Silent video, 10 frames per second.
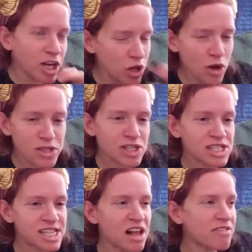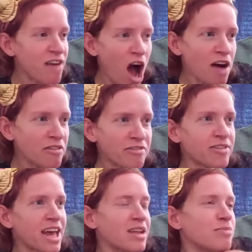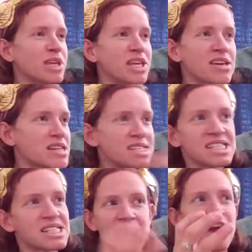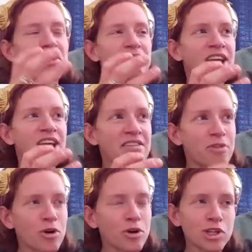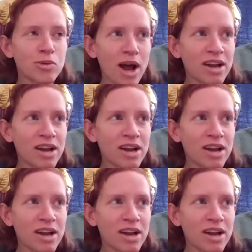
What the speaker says: Do you want to close yourself off and be scared of life?